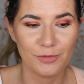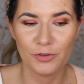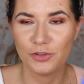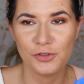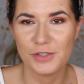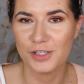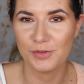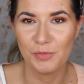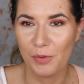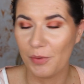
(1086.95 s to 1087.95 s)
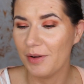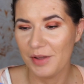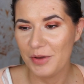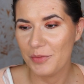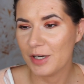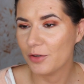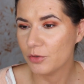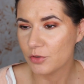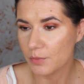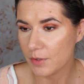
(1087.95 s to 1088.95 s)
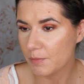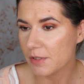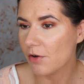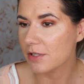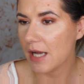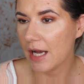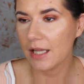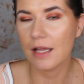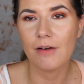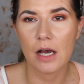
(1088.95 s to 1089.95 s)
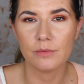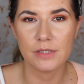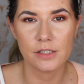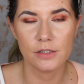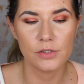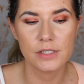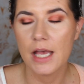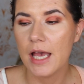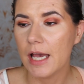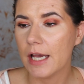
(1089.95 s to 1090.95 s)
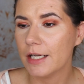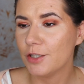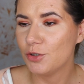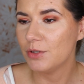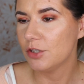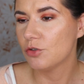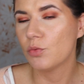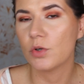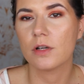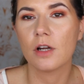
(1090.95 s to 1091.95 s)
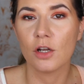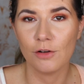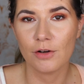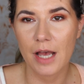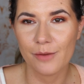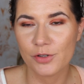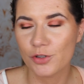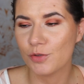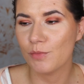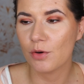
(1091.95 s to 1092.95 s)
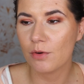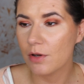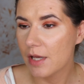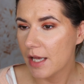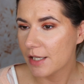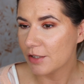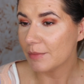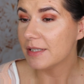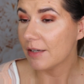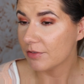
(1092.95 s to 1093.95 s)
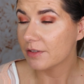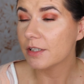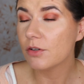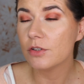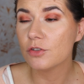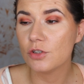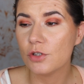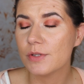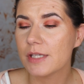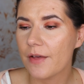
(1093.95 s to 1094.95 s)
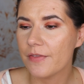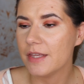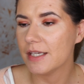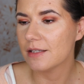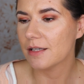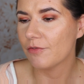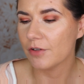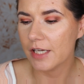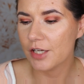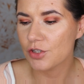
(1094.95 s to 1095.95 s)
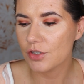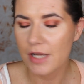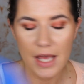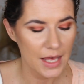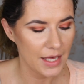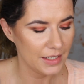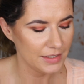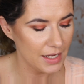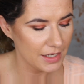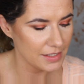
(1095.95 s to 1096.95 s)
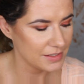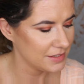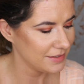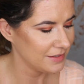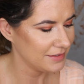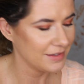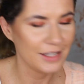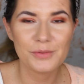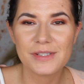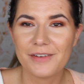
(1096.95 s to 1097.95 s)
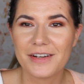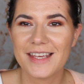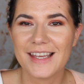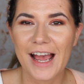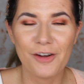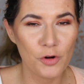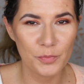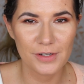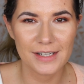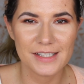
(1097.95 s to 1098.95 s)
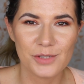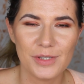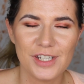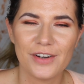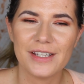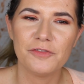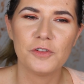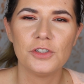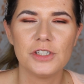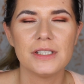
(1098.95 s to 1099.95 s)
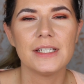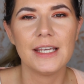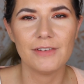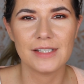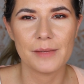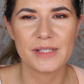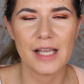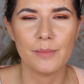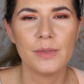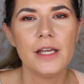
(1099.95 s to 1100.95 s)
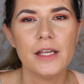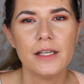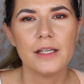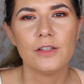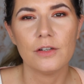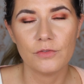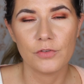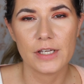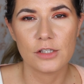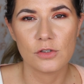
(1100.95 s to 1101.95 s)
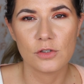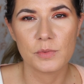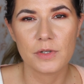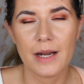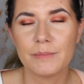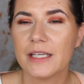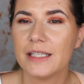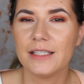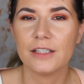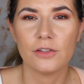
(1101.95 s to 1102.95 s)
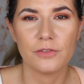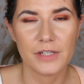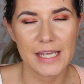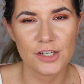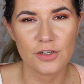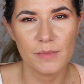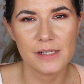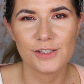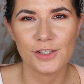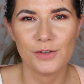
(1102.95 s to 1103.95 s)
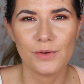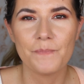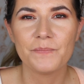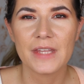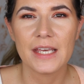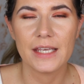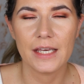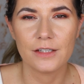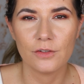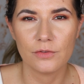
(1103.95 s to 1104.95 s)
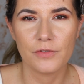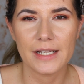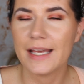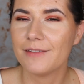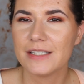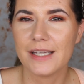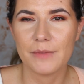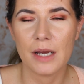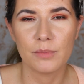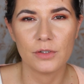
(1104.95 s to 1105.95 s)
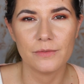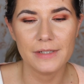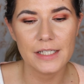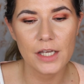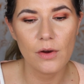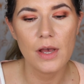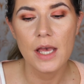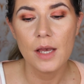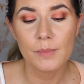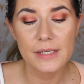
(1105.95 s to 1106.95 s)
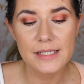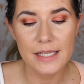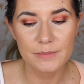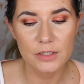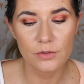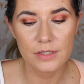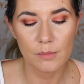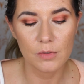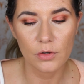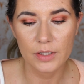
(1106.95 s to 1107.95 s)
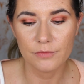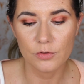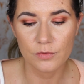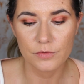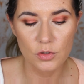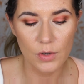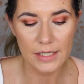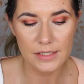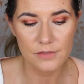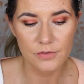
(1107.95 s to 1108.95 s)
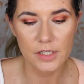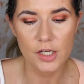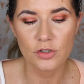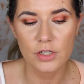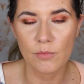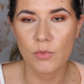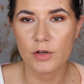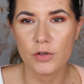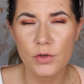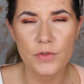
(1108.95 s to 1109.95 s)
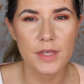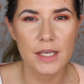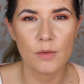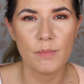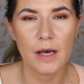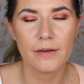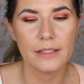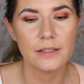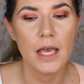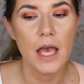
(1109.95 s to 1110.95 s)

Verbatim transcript: I'm going to use it tomorrow when I go to work because I love how this looks and I do need to work long hours tomorrow. So I'm definitely going to use this foundation. And yeah, guys, that was everything. I hope you liked this video. If you did, give a thumbs up. Don't forget to subscribe and hit that notification bell so you get notified every time I upload a video. Please let me know down below if you've tried this foundation and what do you think about it.